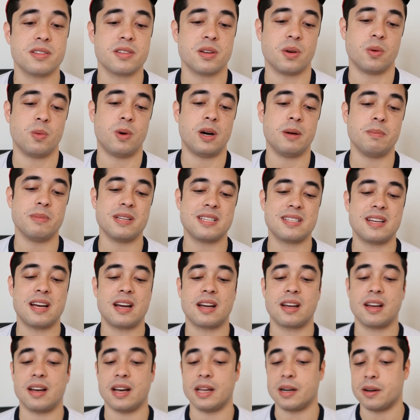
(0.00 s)
So
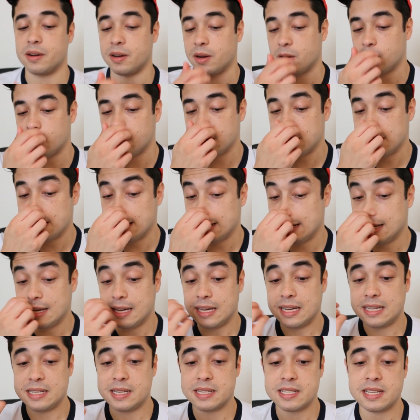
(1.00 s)
Wan-Bissaka, I don't know,
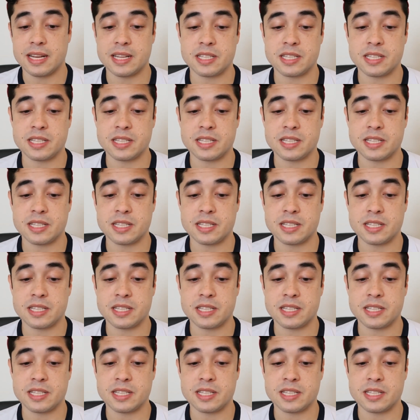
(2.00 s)
just